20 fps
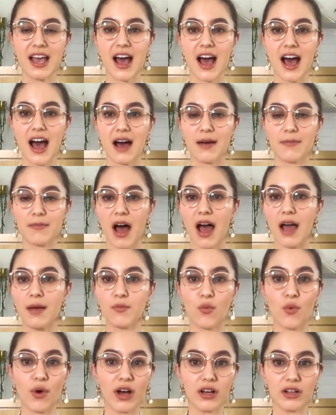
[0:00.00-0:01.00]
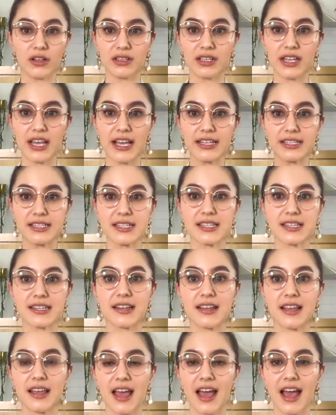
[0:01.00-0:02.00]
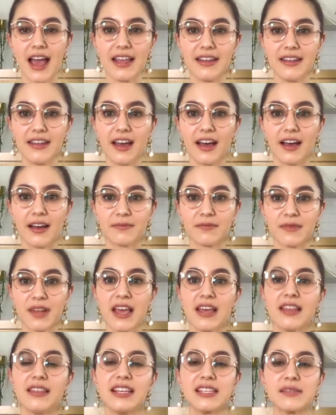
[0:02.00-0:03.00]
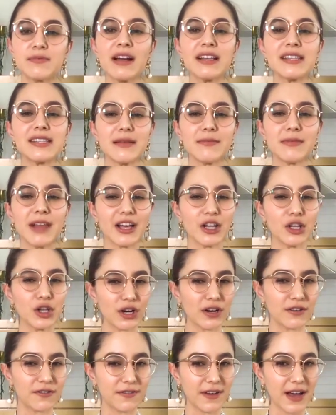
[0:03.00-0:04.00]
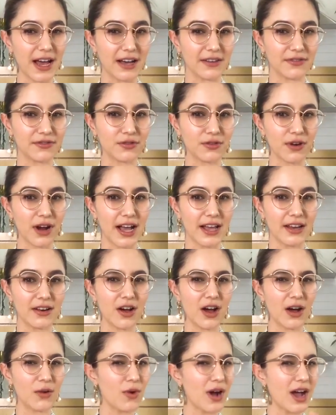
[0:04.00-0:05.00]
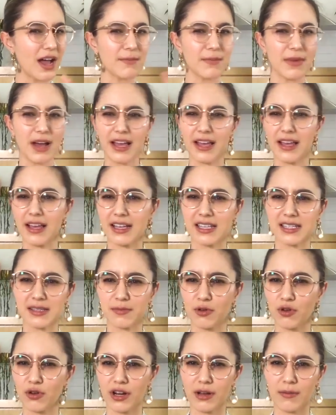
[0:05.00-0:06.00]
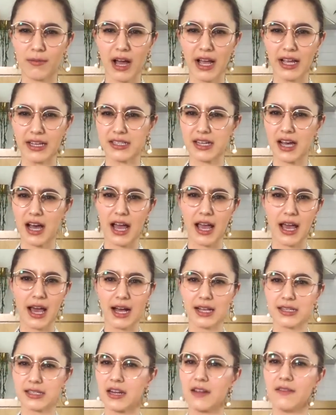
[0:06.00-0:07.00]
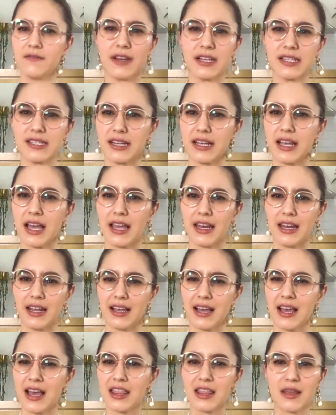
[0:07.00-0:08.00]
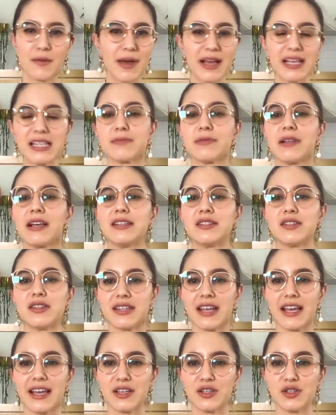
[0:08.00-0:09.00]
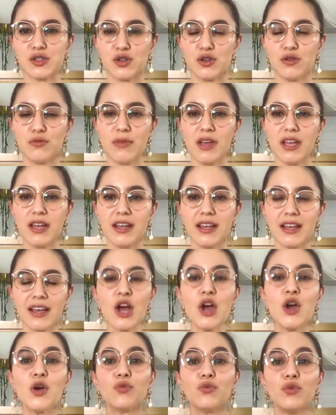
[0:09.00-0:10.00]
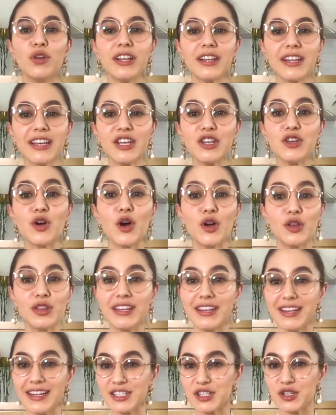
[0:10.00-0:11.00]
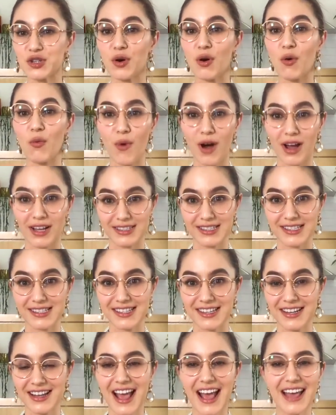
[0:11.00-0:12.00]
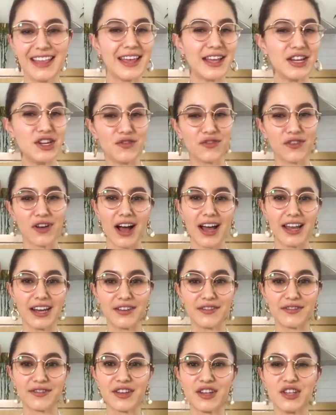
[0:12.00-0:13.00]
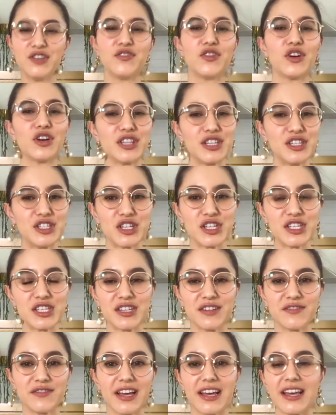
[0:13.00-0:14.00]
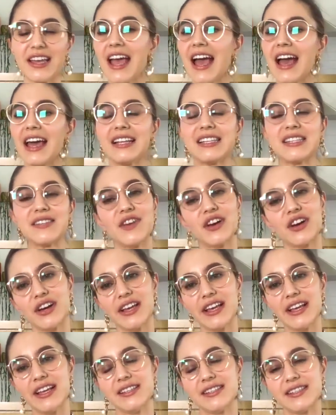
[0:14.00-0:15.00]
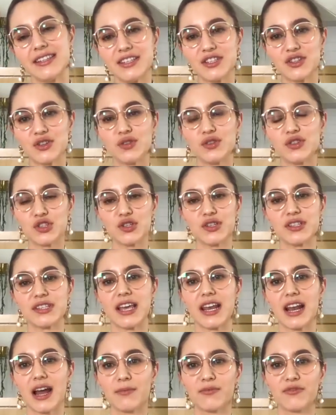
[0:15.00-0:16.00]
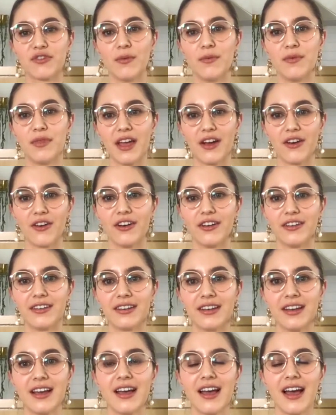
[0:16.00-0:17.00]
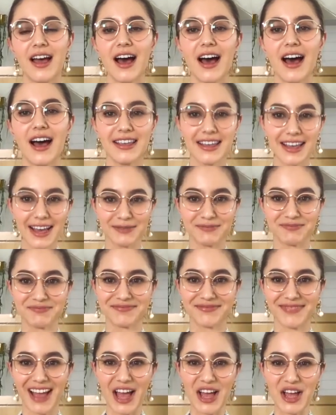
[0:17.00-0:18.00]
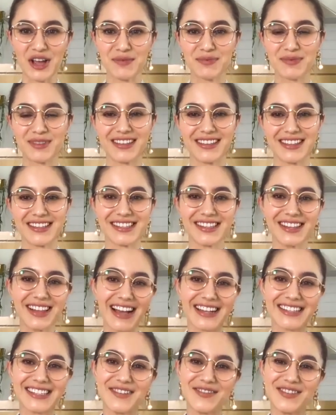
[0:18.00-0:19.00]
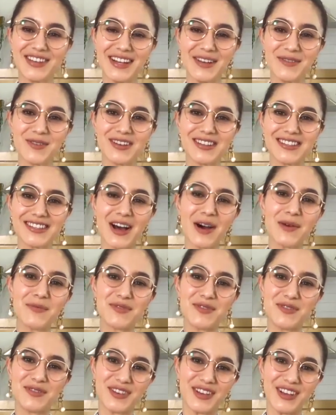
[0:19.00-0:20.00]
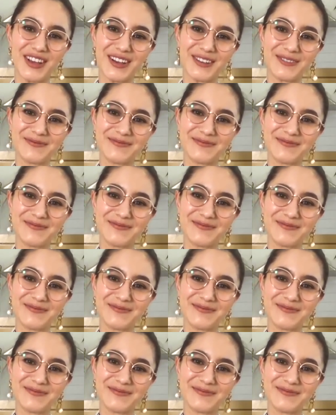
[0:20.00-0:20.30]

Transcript: Um, I'm well lit. And yeah, this might seem like a lot of faff, right? Why am I exploring my entire house and investigating the best place to take a Zoom meeting? Really, you only need to do it once. And then you've kind of, you've got the gist of it and it's very easy to, to set up from there on. Uh, yeah, I hope that this little activity was helpful for you.